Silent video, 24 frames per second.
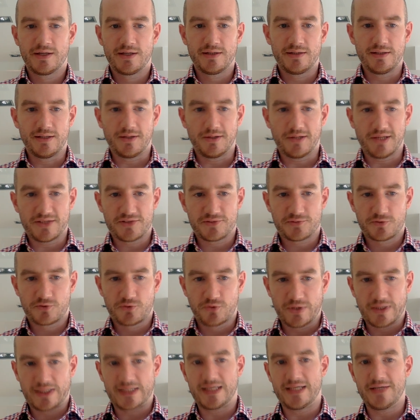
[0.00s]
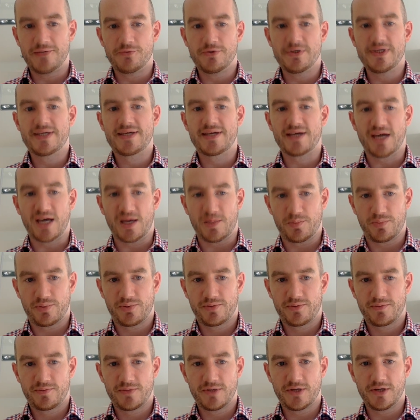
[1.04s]
Now let's quickly recap
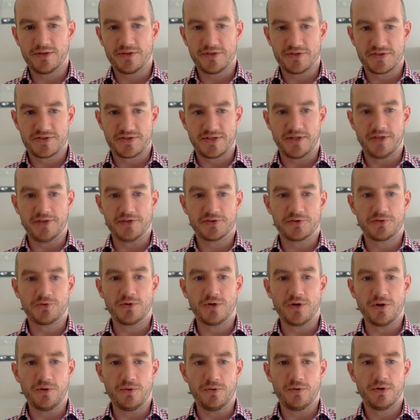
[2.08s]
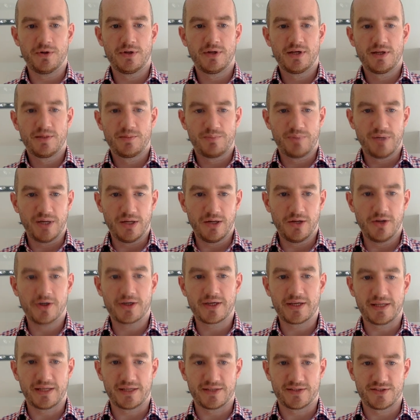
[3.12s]
on the status quo by
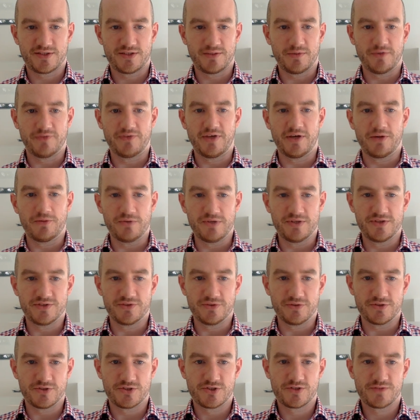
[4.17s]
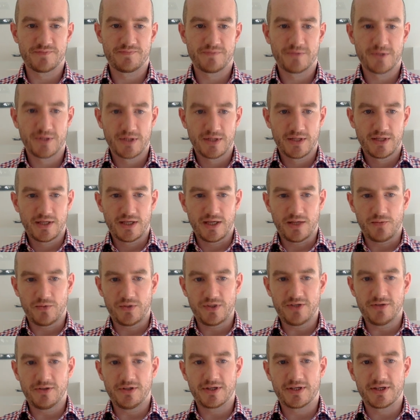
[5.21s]
looking at some of that research. And when
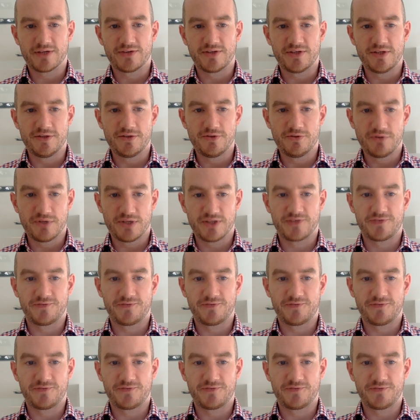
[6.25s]
you look at the US